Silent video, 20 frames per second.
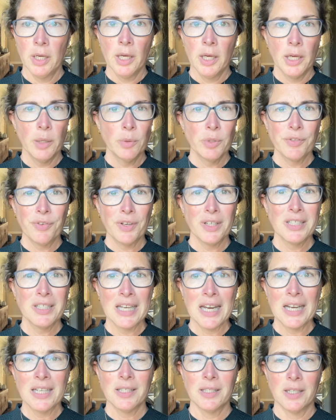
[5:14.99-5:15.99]
It was
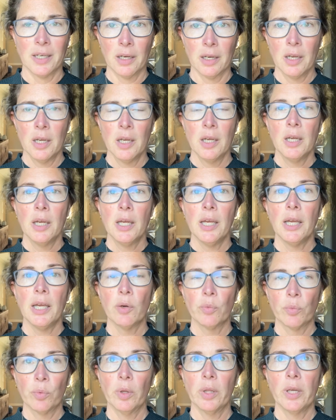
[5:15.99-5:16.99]
fantastic. It
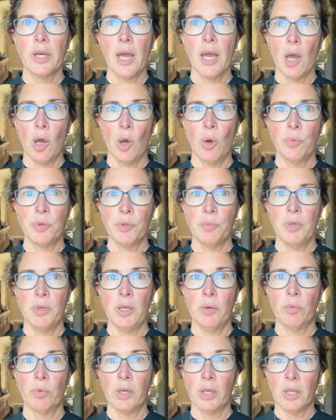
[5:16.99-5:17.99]
really helped me
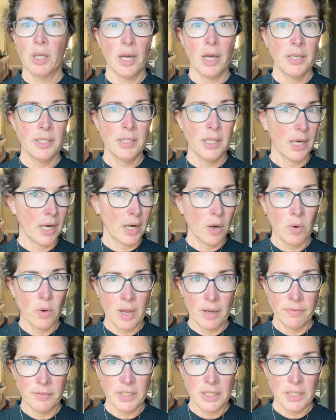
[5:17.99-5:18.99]
realize that I don't
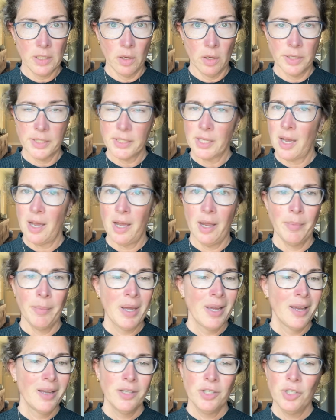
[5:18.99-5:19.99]
have to eat all the time.
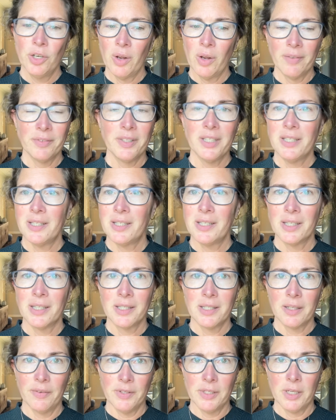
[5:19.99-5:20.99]
You don't have to eat
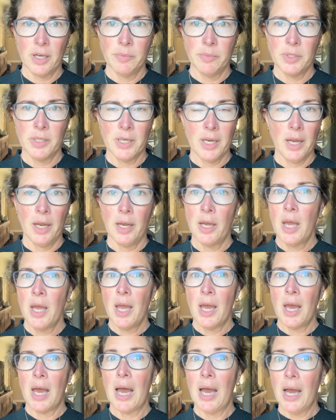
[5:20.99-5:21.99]
6-7 times a day.
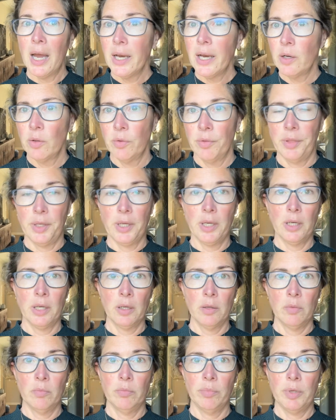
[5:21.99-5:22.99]
I don't
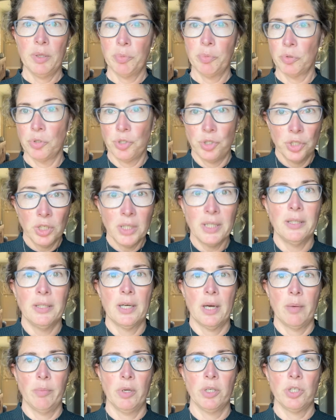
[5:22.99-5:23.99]
think people should eat
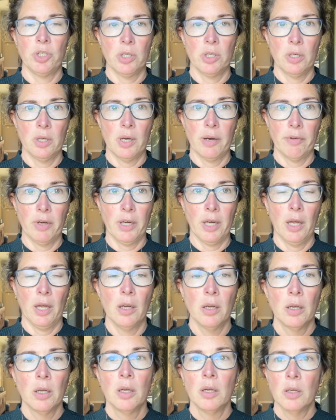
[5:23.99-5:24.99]
that much every day,
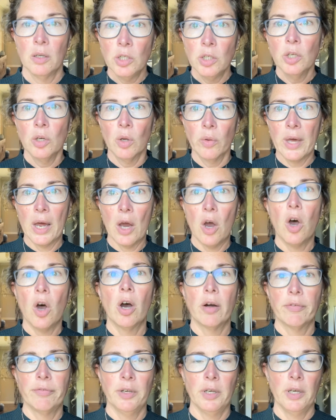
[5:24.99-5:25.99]
that
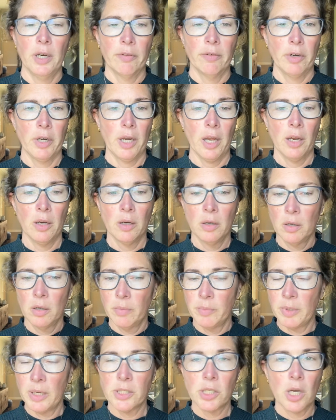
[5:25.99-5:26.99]
often every day. I'm
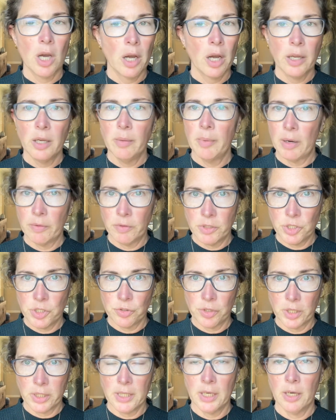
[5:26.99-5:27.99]
not talking about
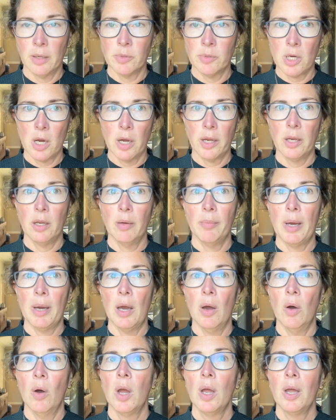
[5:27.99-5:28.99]
restricting, I'm talking
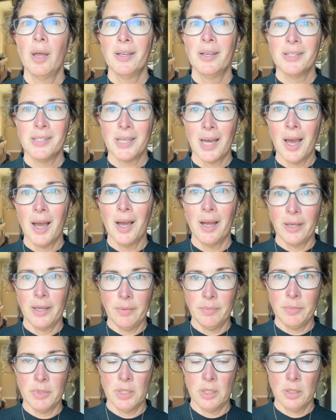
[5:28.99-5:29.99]
about
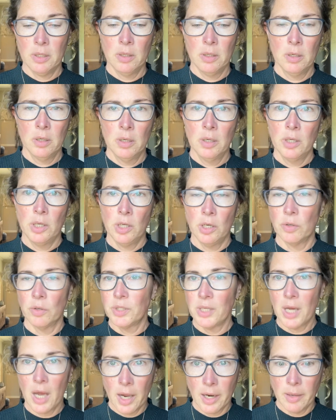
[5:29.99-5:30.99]
timed,
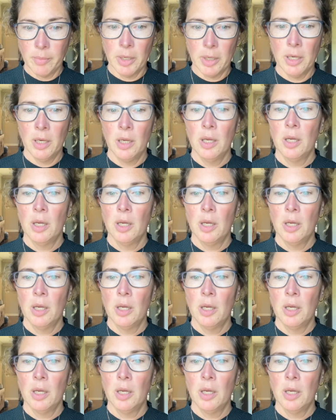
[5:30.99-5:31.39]
time it.